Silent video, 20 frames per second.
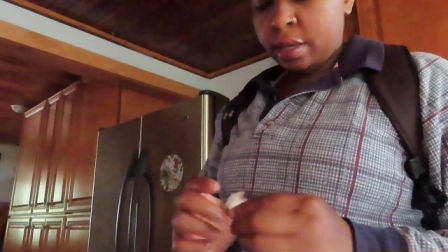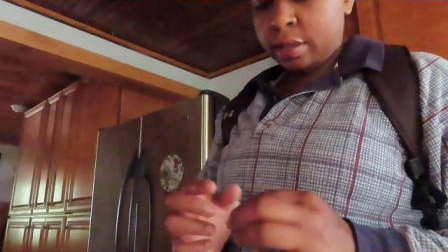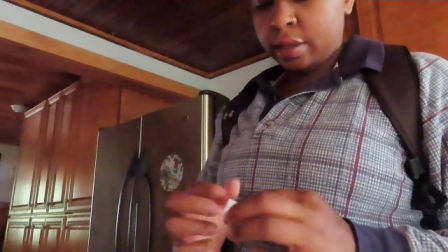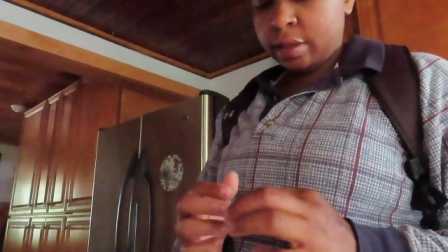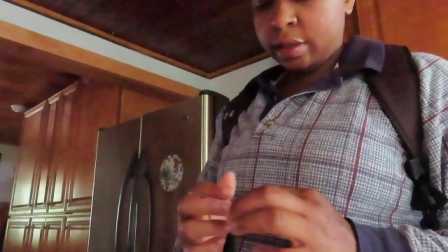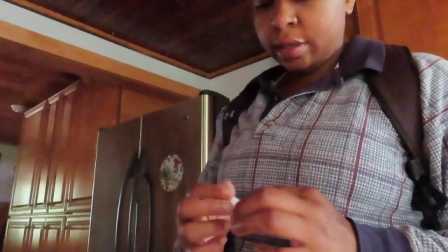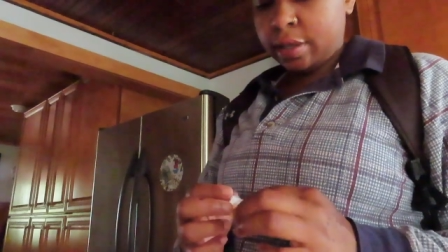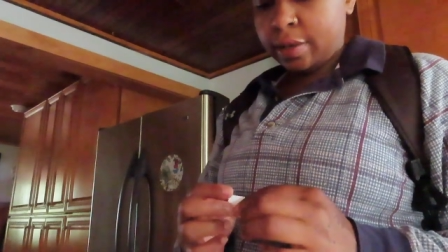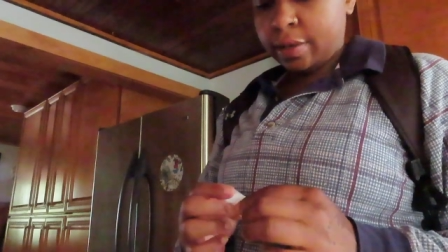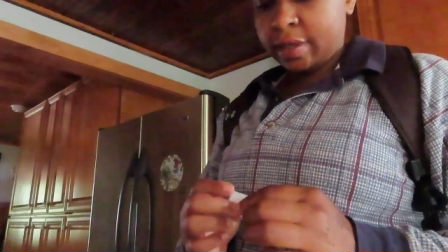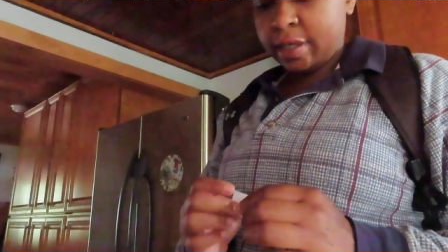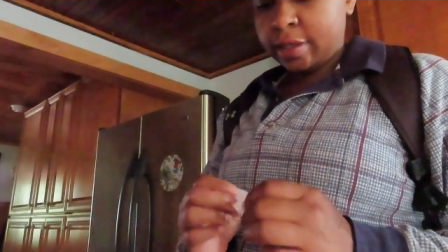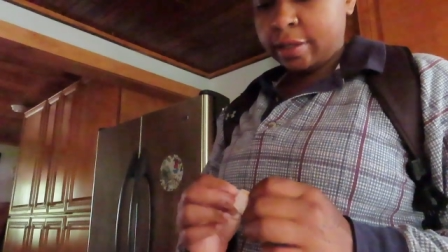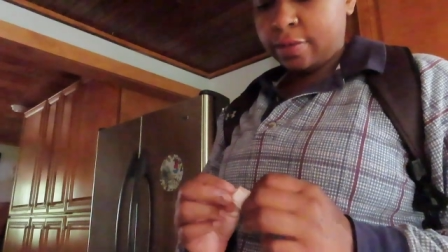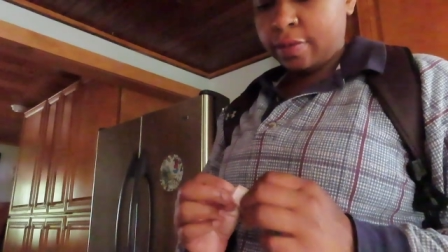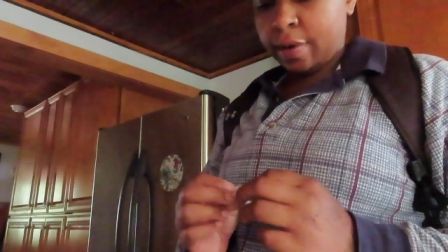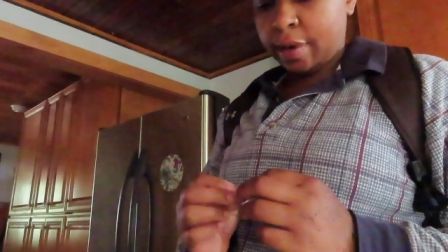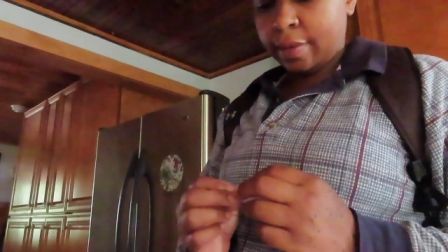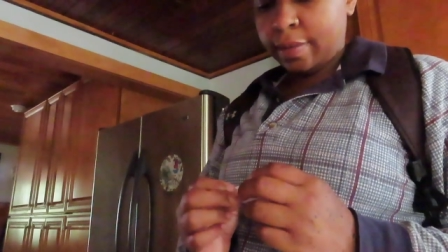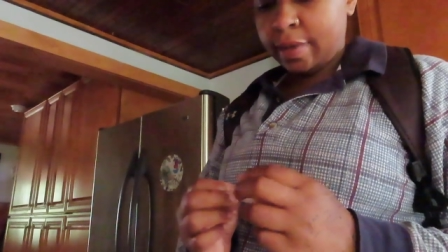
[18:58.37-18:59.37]
so it just
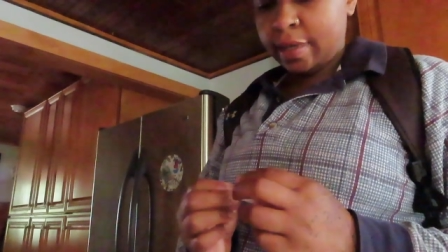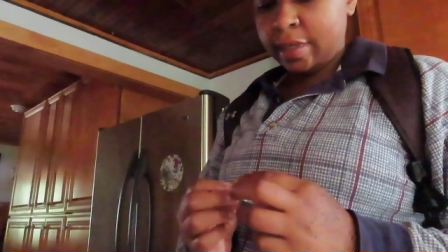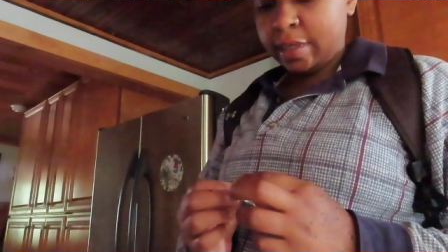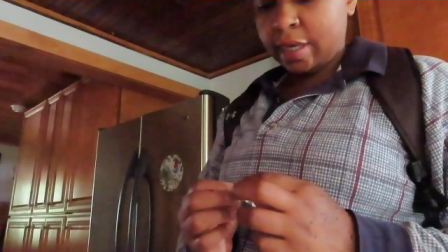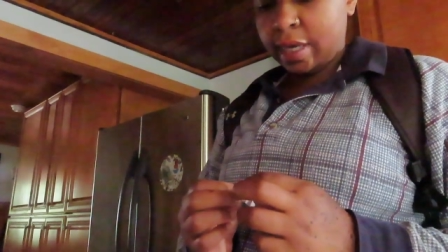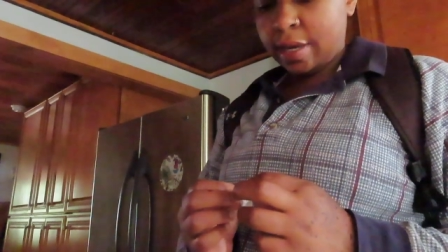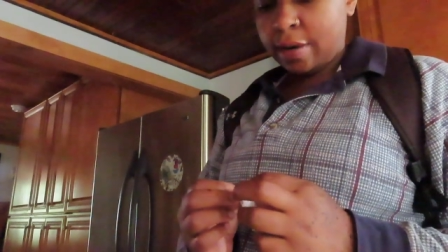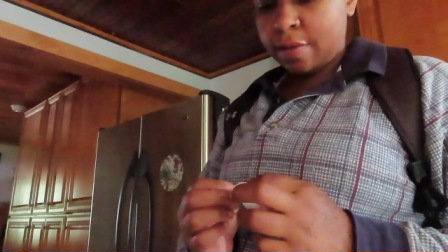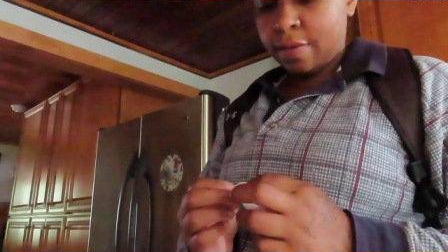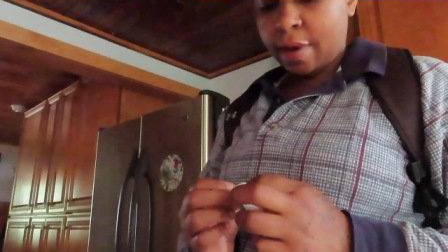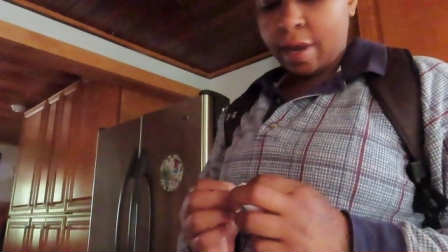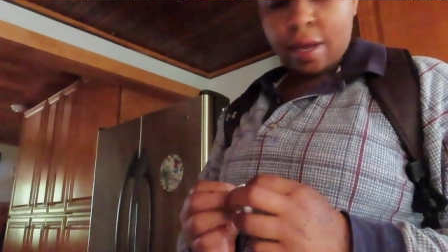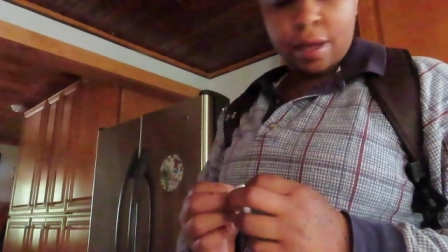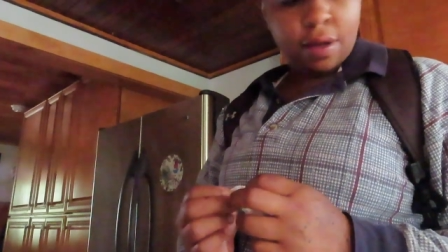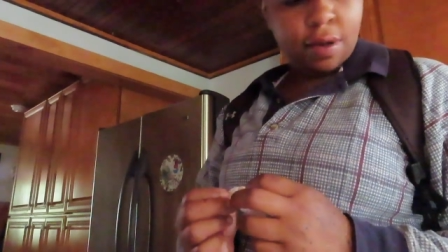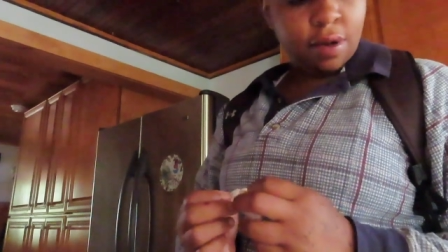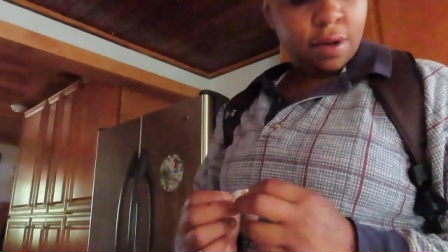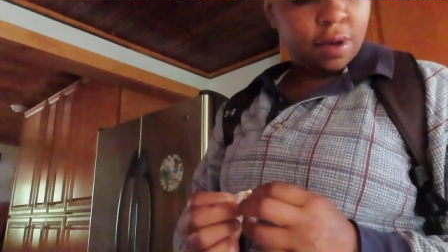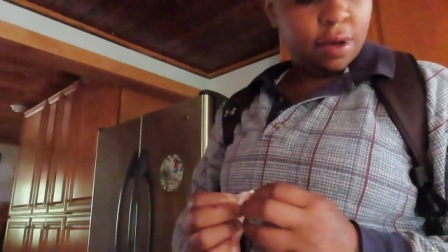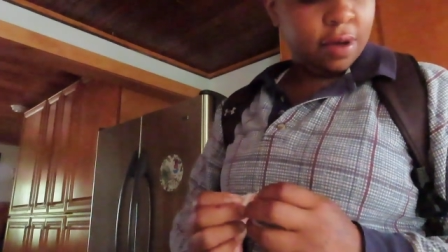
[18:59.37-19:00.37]
rubbed the skin right
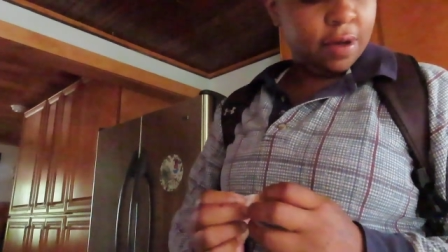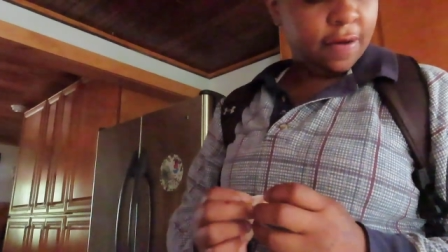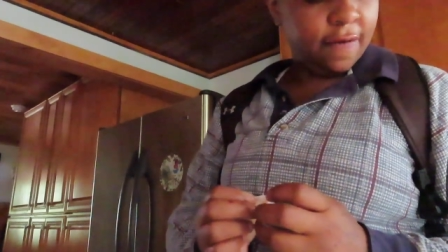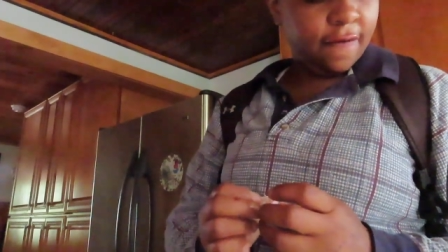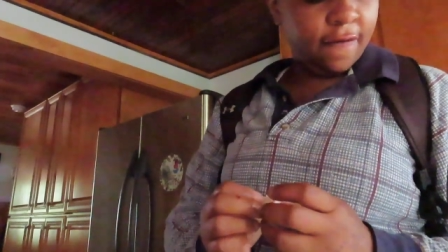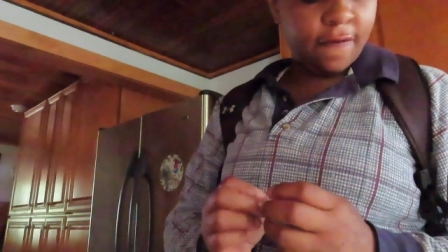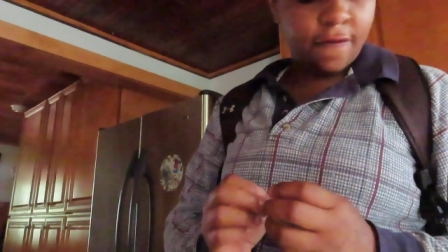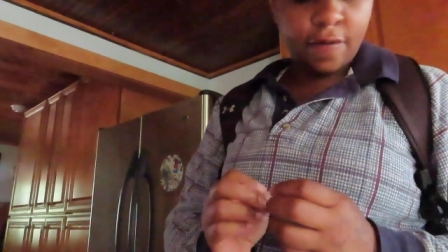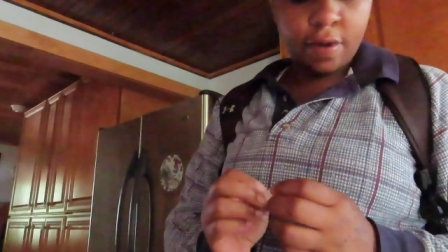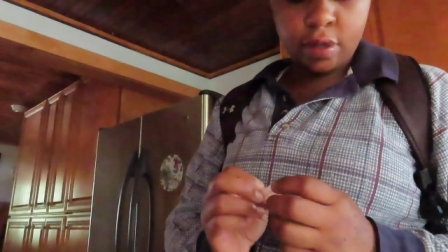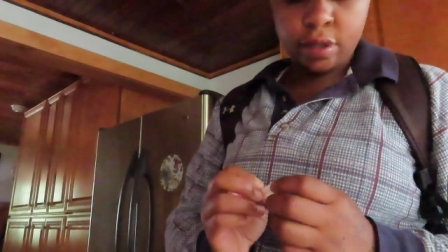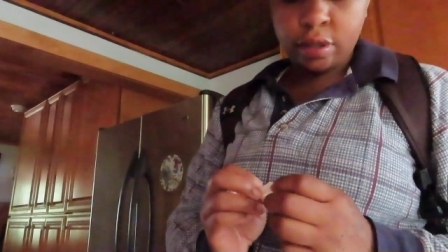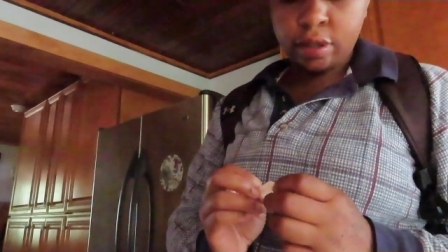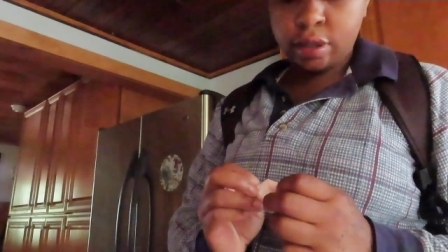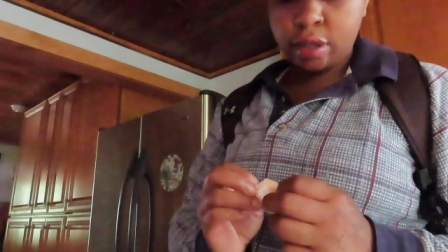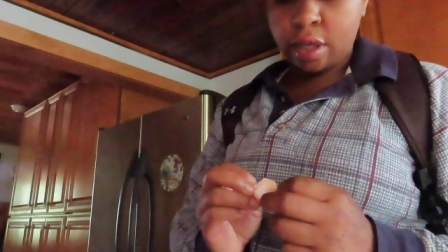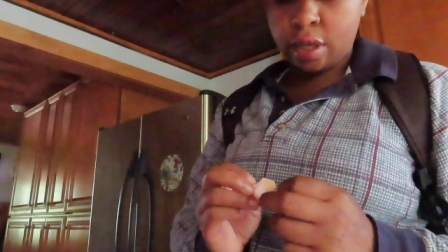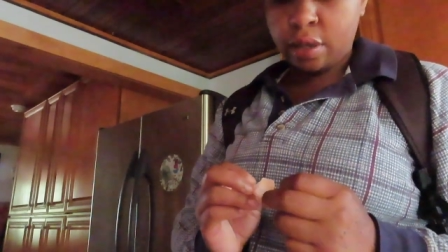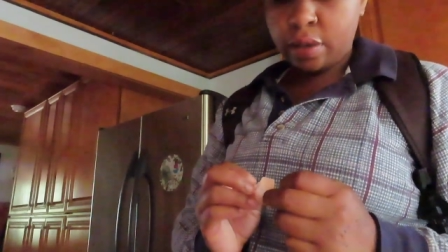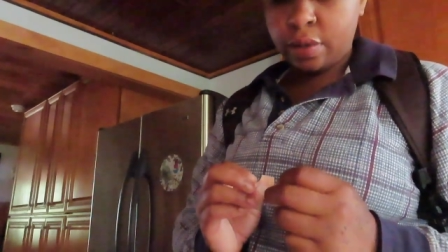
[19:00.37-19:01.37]
off.
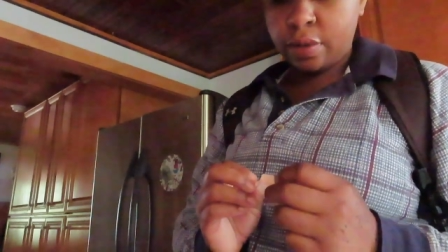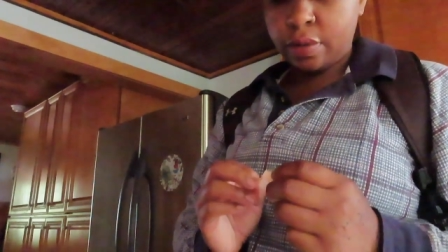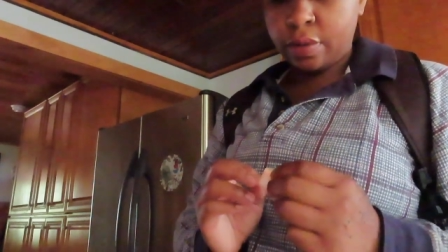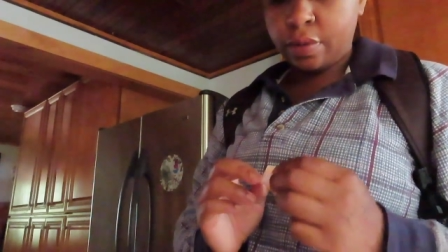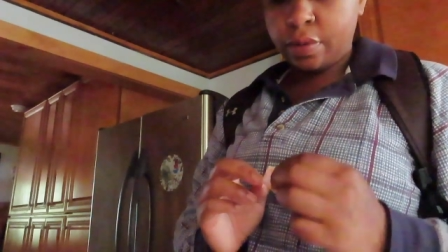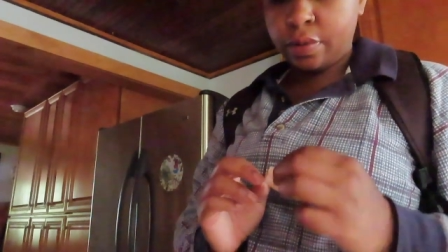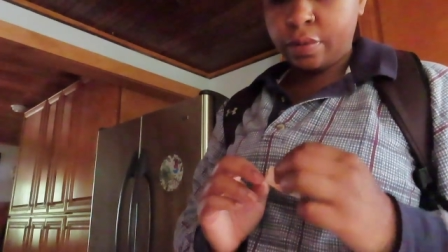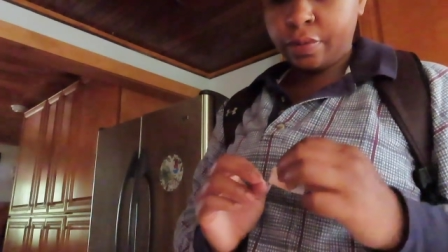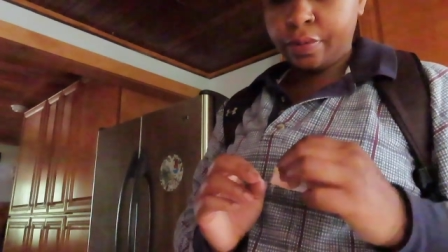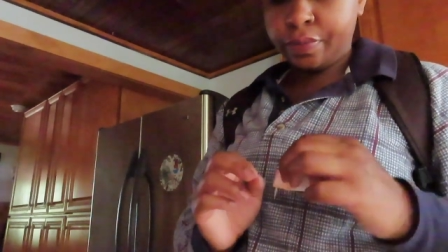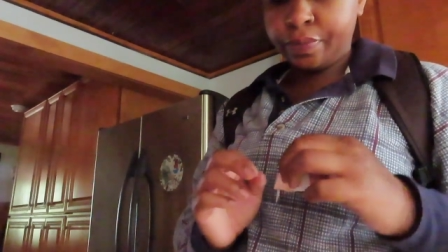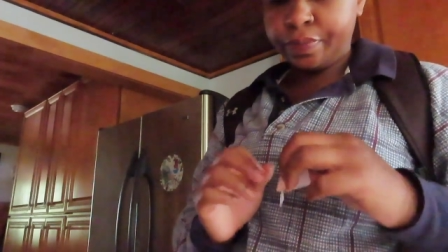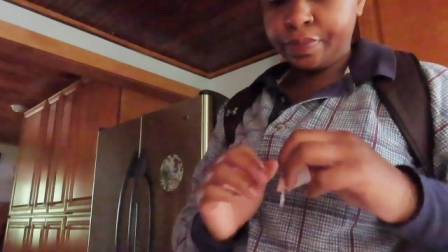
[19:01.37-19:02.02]
So